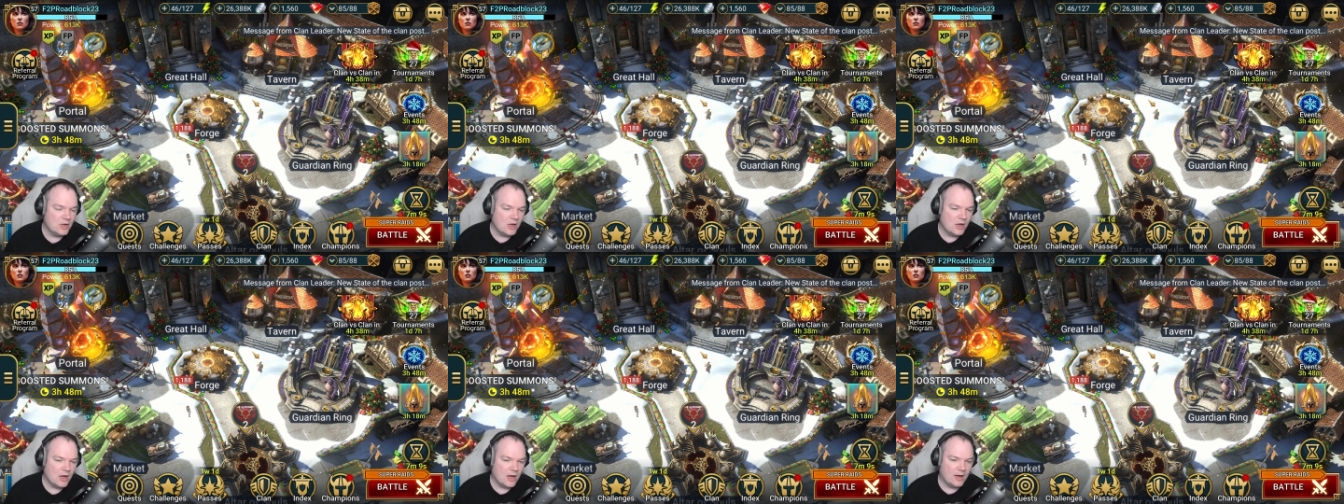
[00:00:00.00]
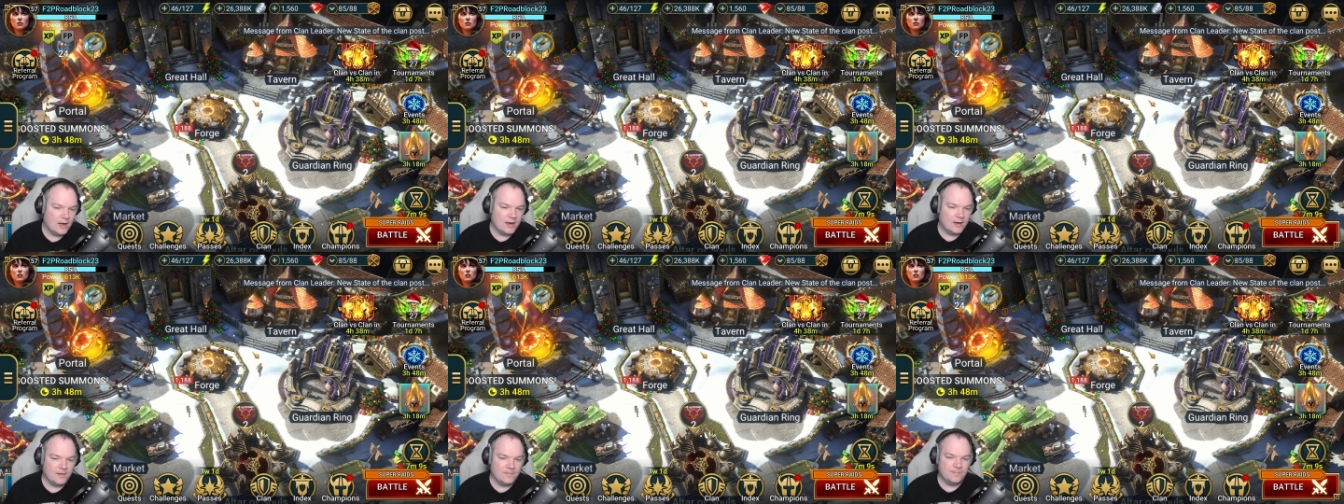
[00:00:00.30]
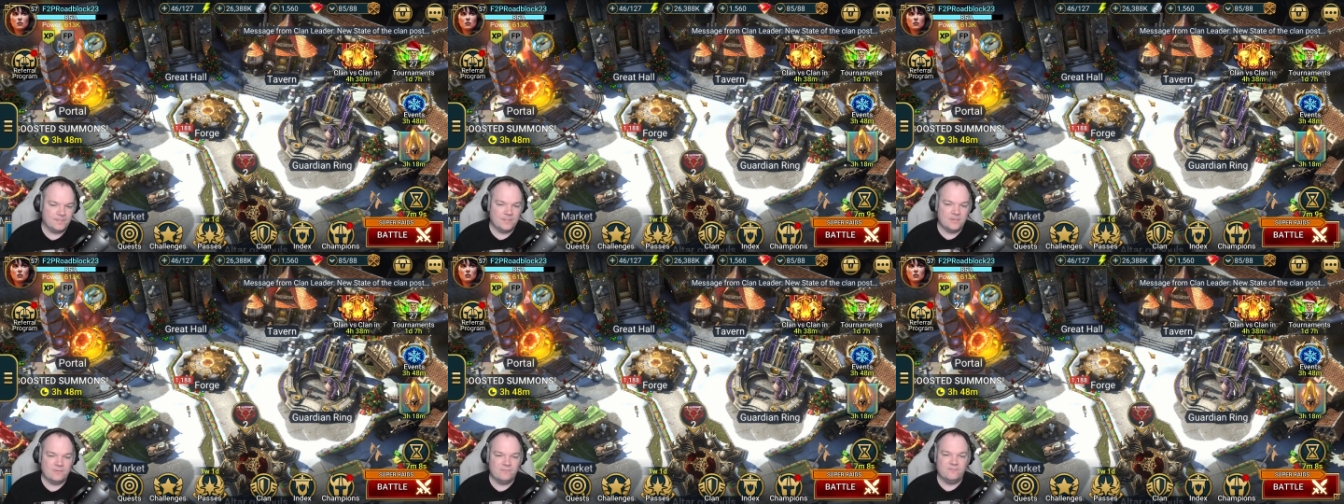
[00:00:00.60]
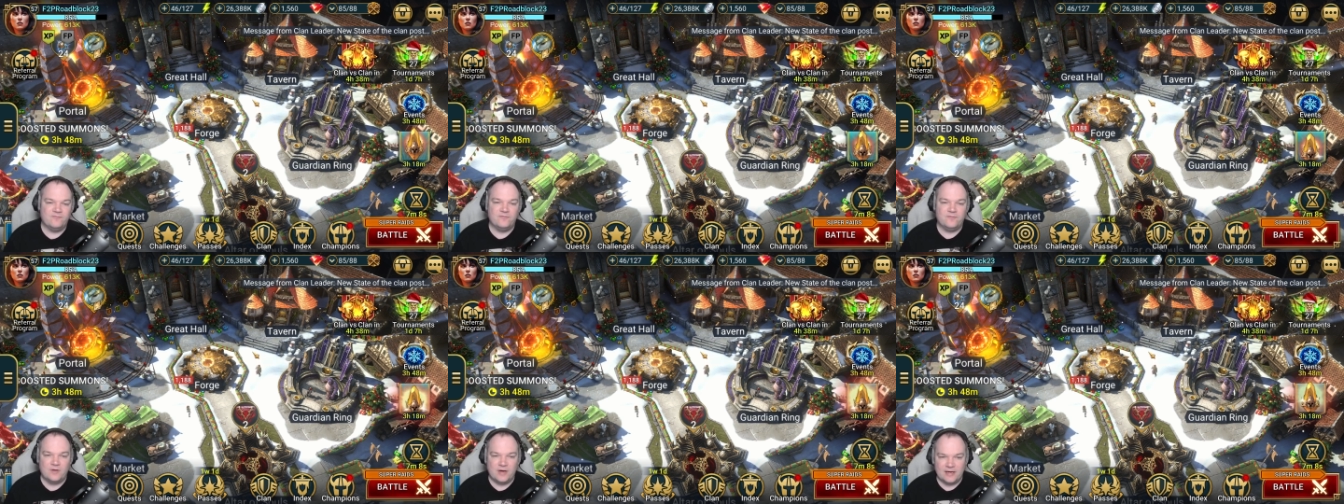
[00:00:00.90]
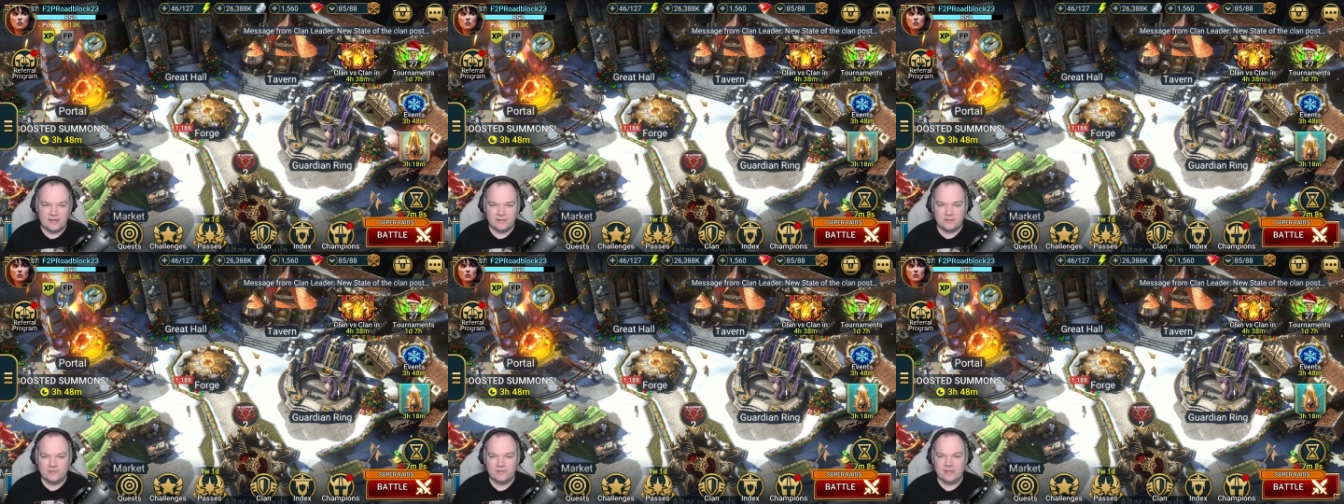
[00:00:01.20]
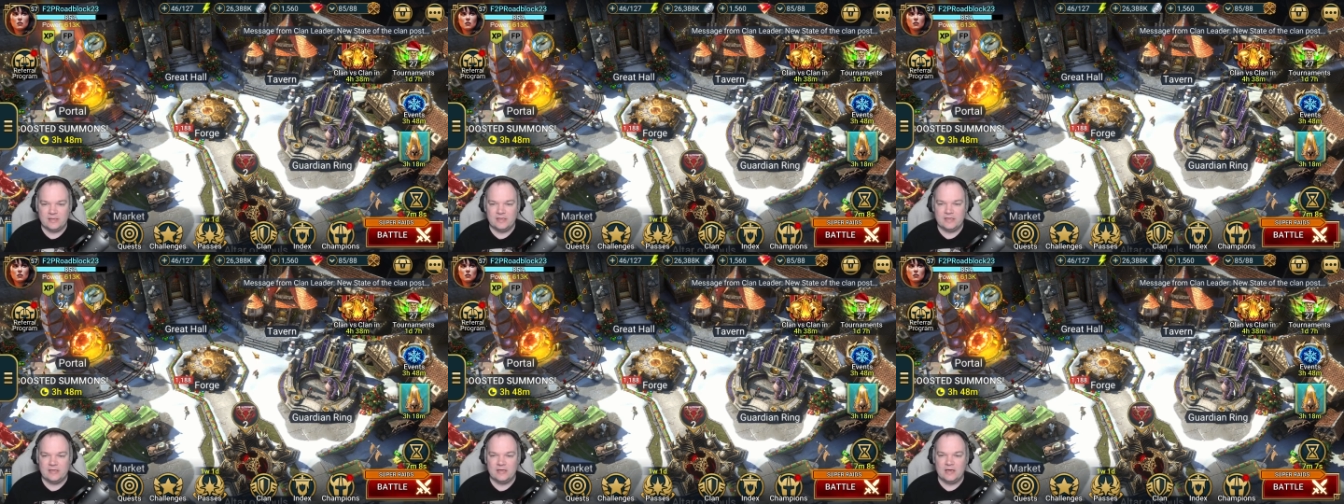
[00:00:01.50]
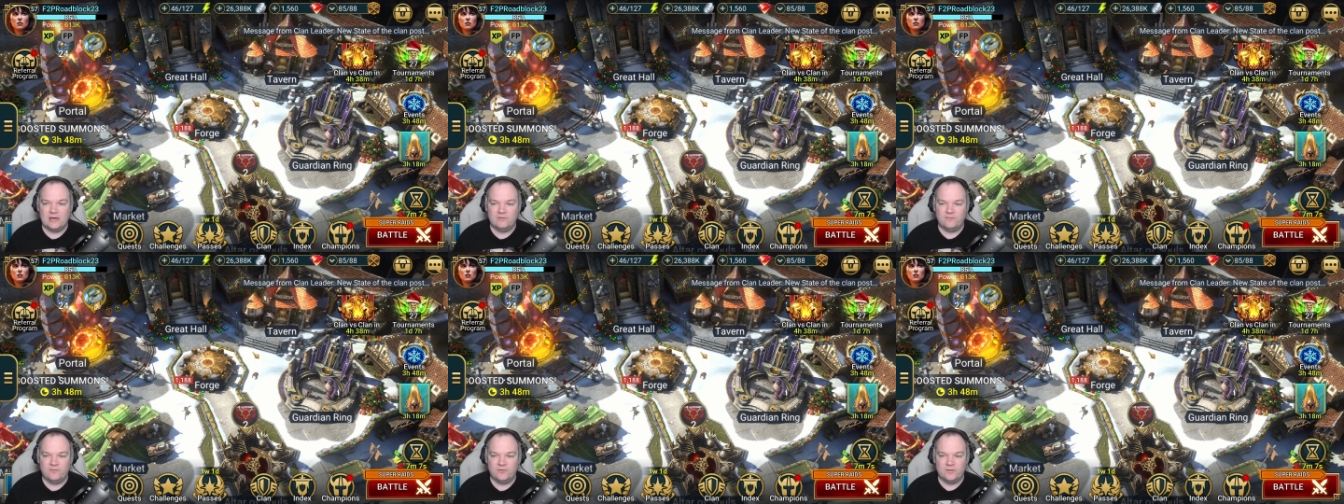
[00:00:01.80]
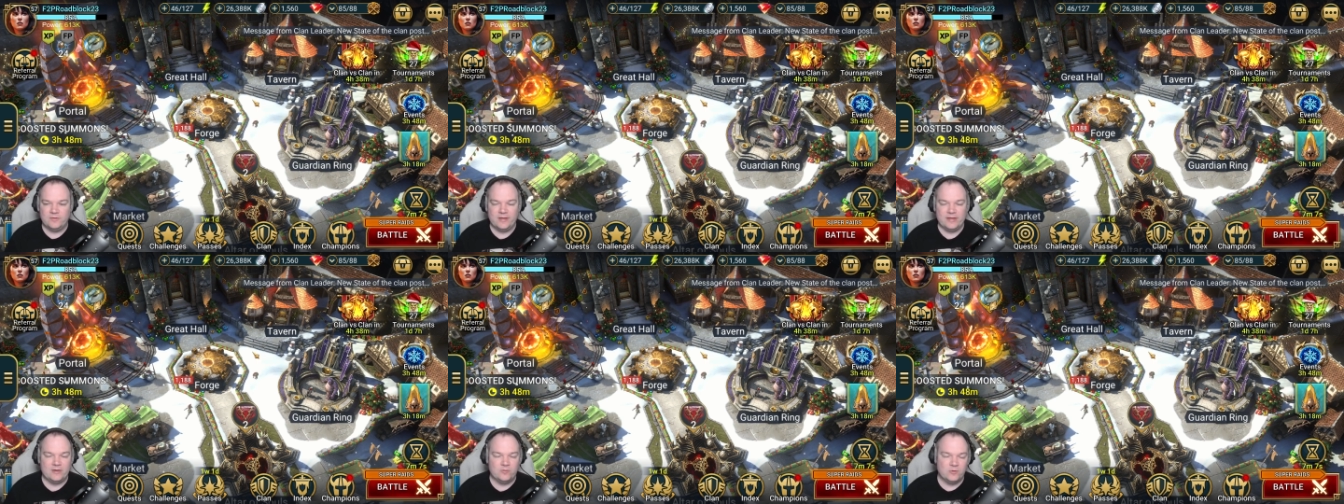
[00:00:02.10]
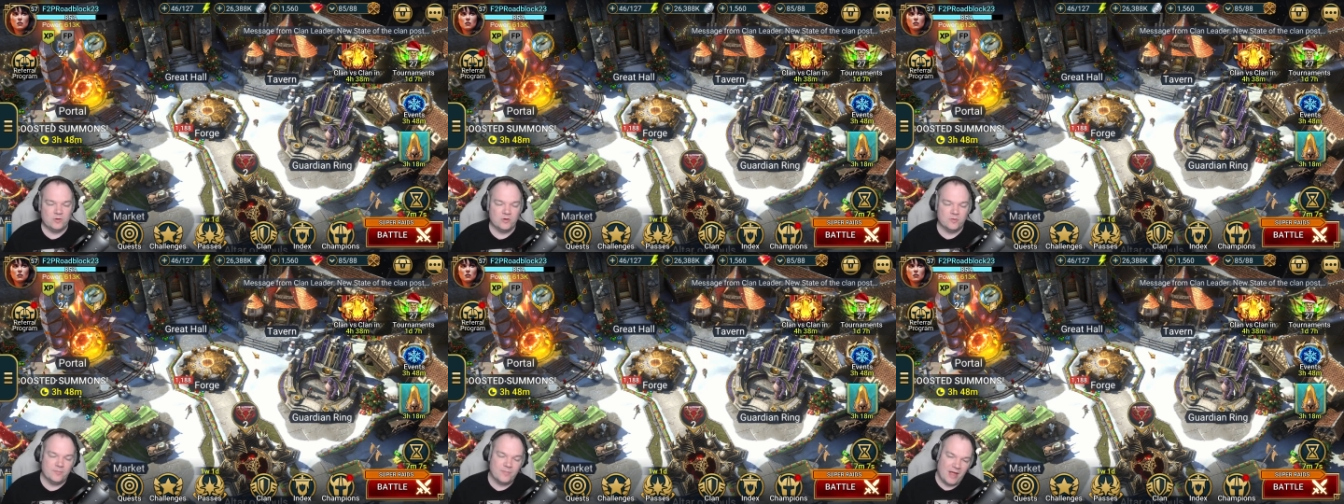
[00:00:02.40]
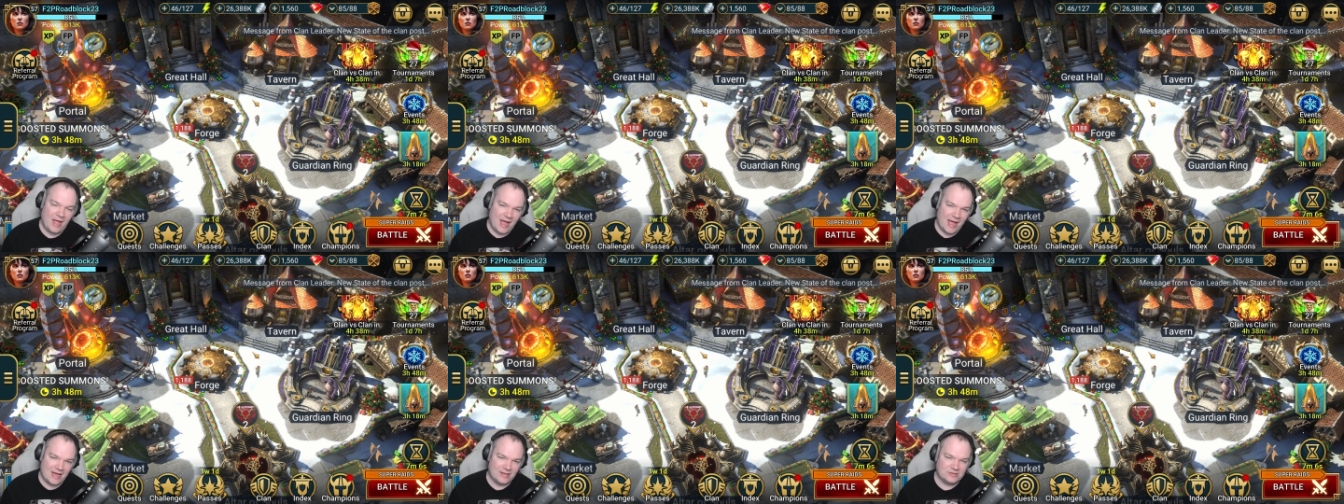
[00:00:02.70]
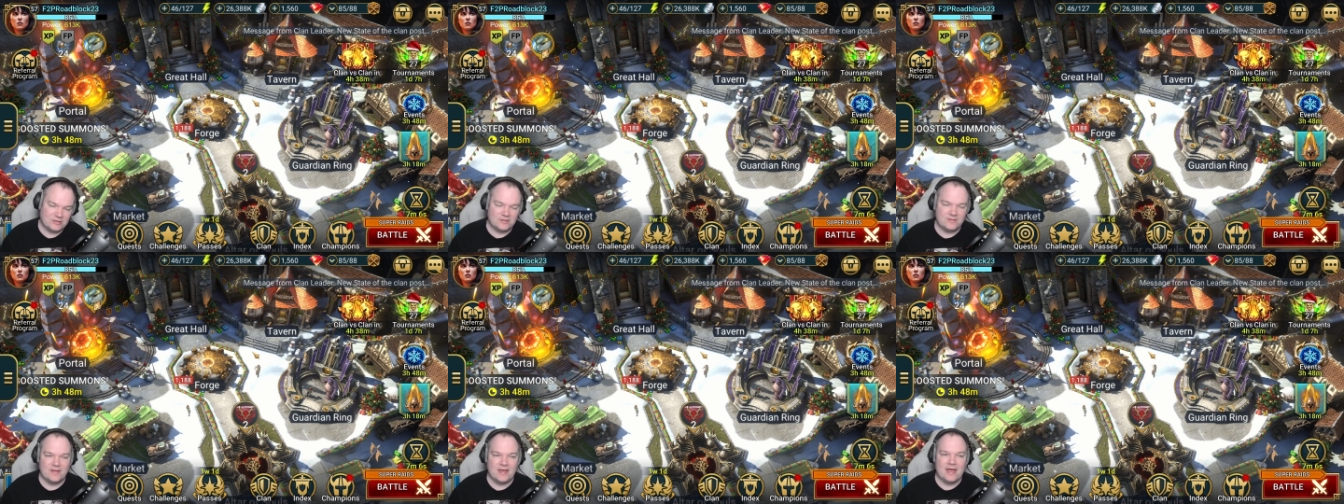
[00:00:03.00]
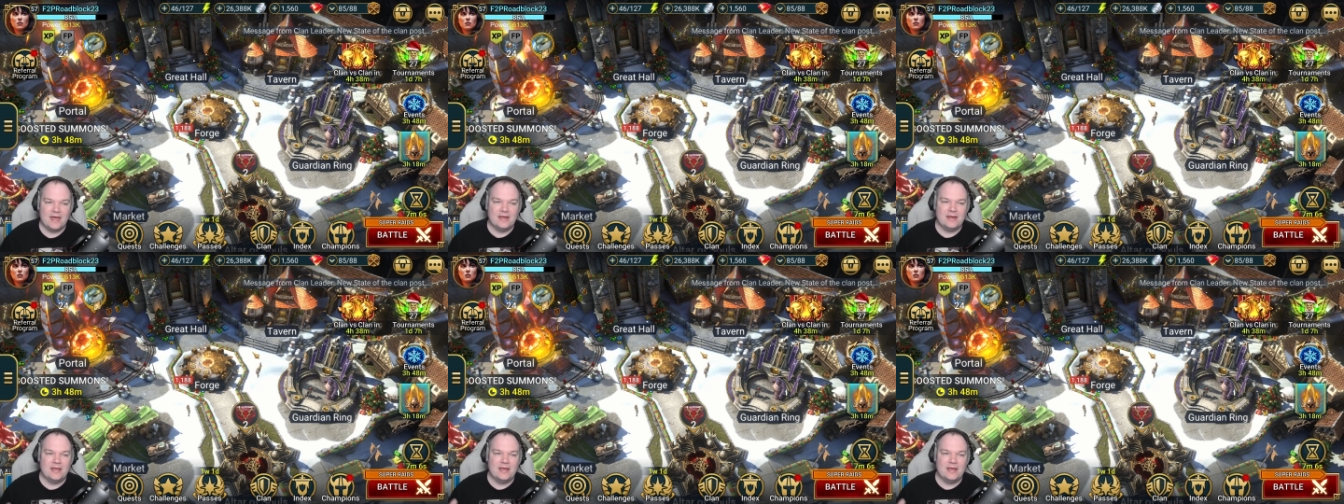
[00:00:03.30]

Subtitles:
Finally, I feel like we are past that